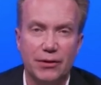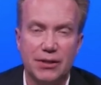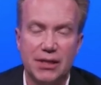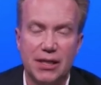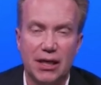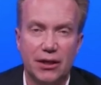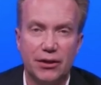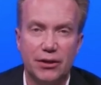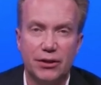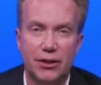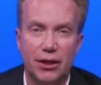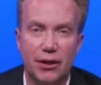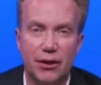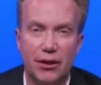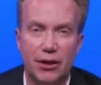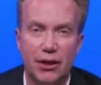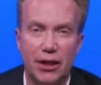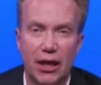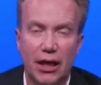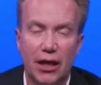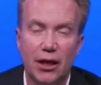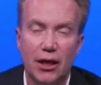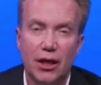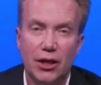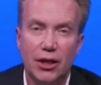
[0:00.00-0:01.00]

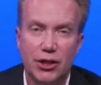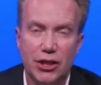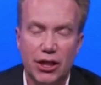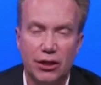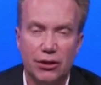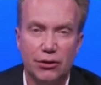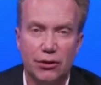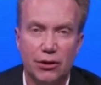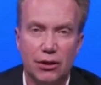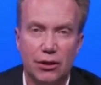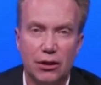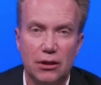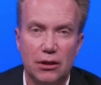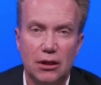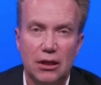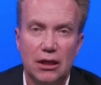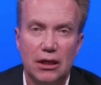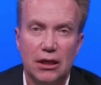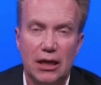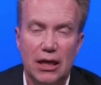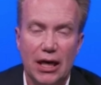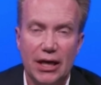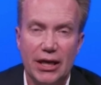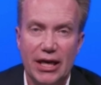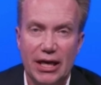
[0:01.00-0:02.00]
Secretary
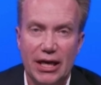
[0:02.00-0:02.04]
General uh,